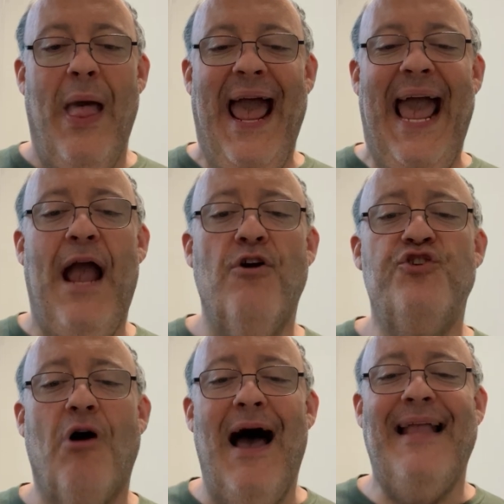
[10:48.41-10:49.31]

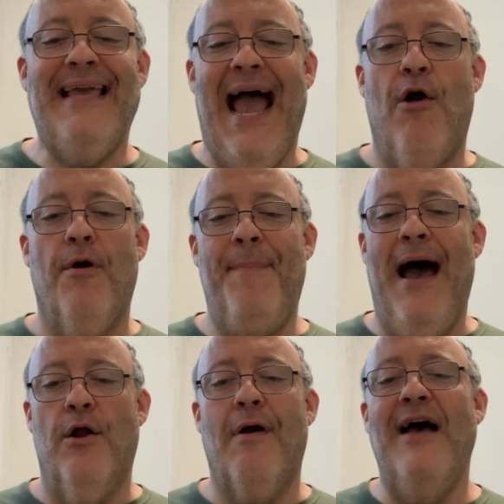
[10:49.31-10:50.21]
Air-dried carrot
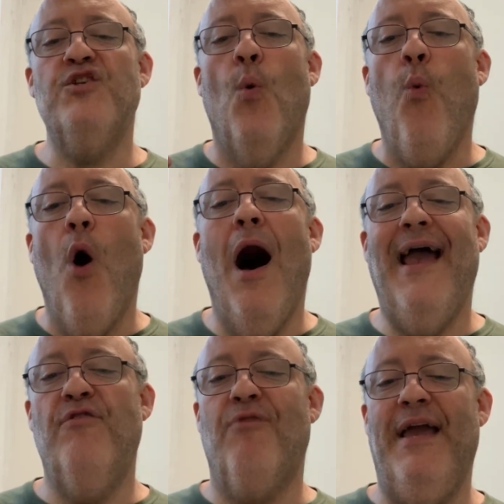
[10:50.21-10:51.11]
powder has a
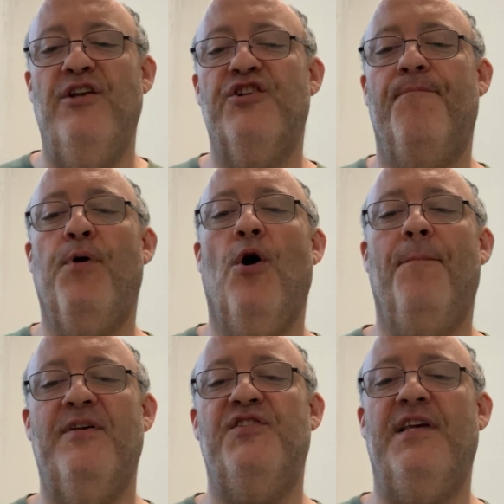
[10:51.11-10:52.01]
wide range of
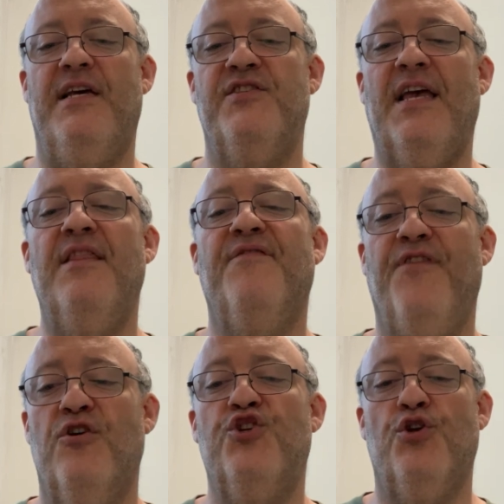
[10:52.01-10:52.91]
purposes in the
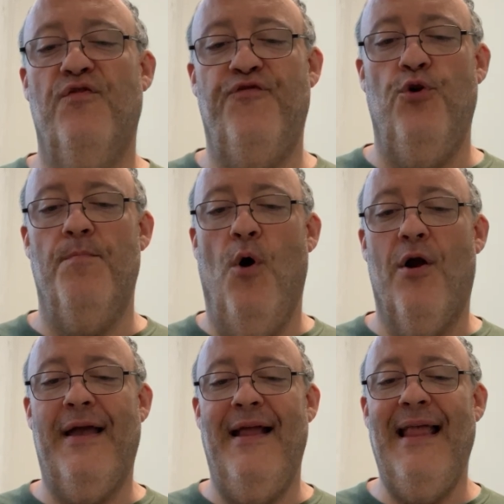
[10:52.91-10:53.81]
functional food
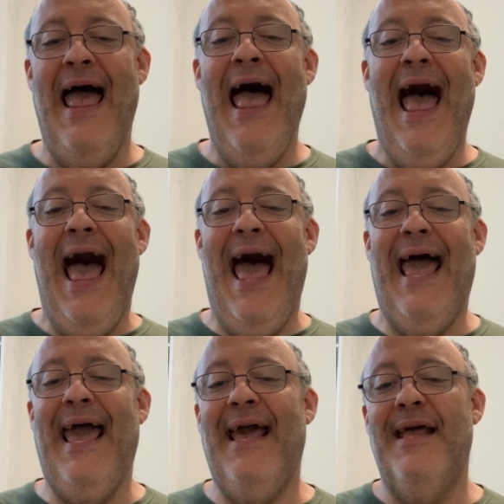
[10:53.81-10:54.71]
market,
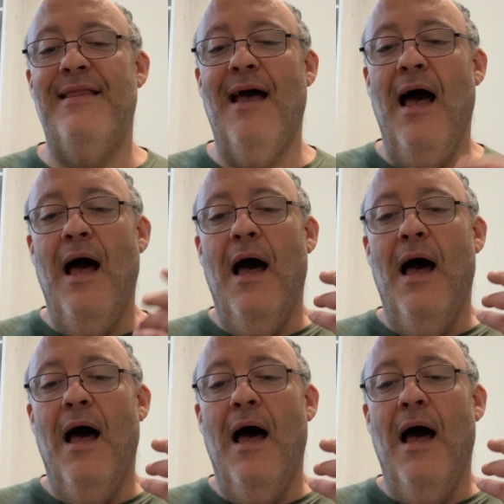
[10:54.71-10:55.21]
and